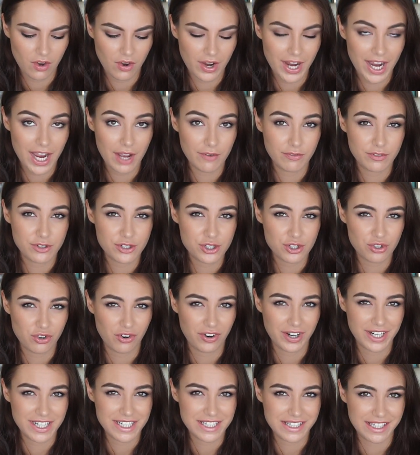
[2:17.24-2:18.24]
I haven't
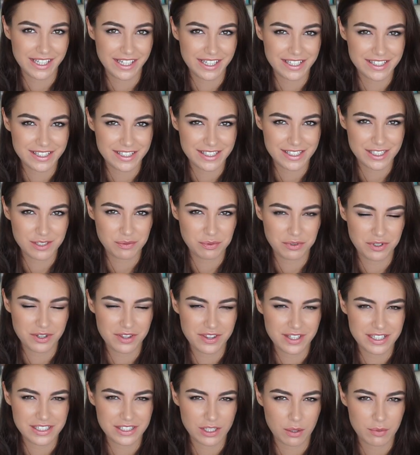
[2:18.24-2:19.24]
tried this. This is one of
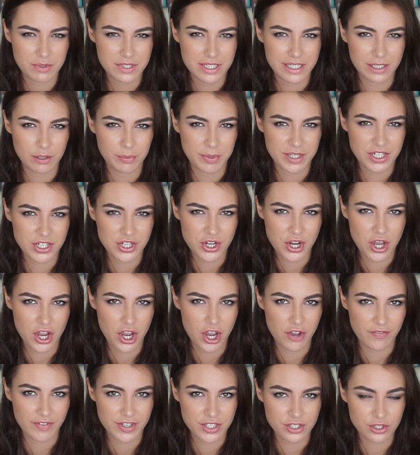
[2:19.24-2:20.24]
the things I was a little bit
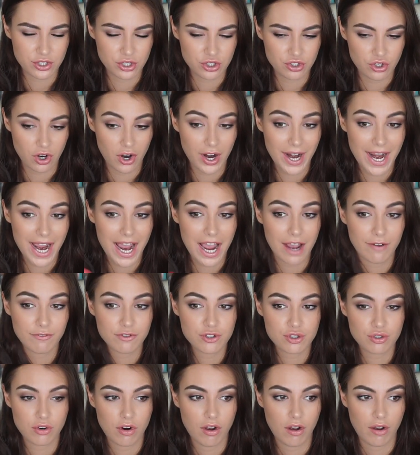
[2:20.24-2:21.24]
nervous to try. I
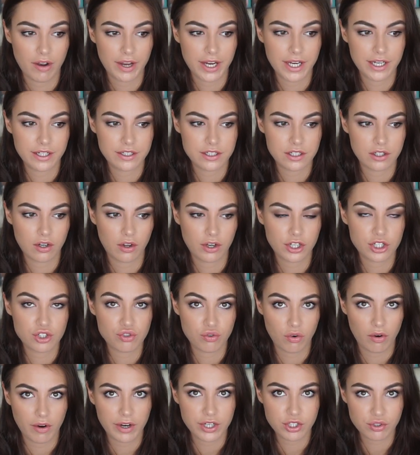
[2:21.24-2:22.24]
have tried like
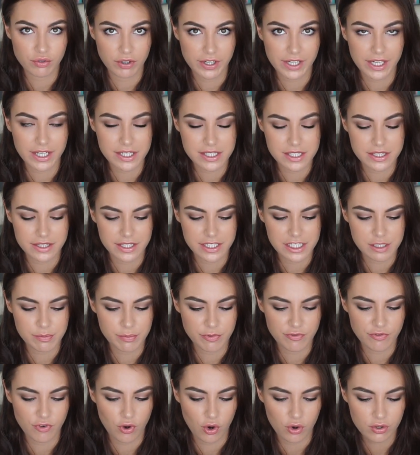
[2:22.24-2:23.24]
dried crickets and things
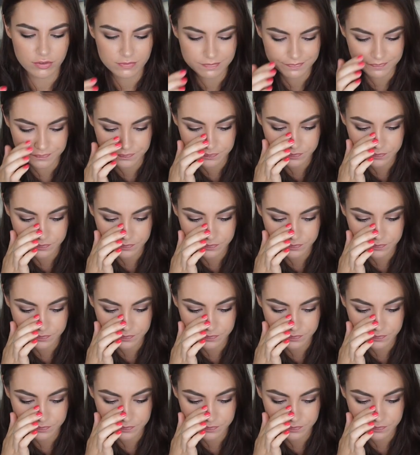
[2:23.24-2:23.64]
before.